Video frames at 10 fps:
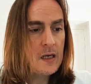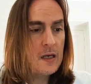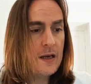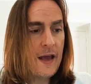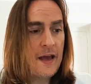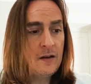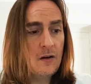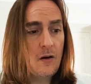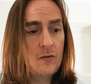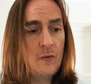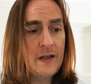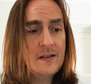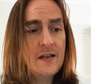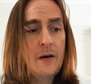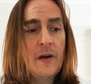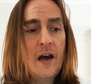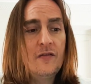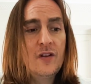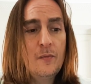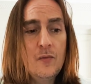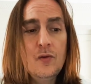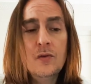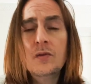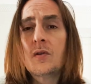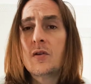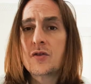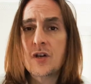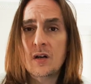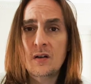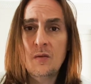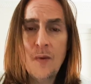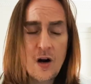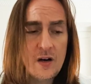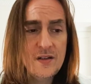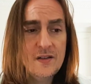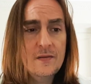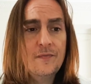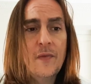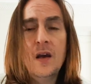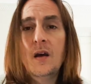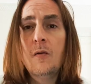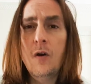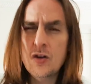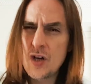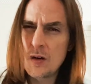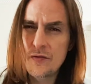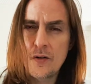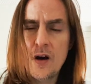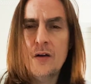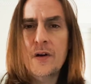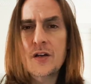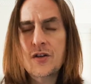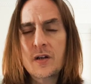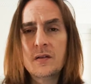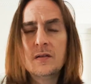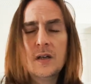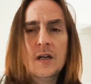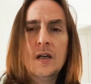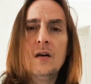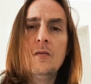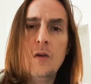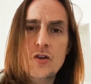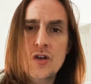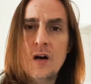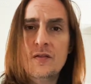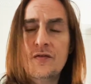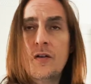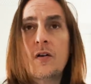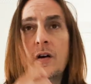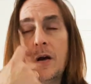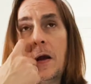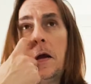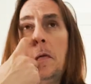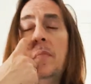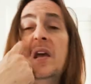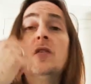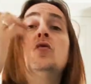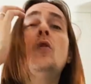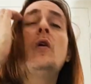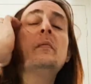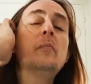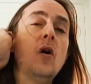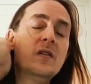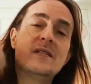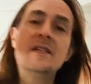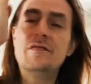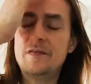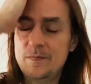And on Wednesday we have the moon conjunct Mars. Watch out for aggression, watch out for being too impulsive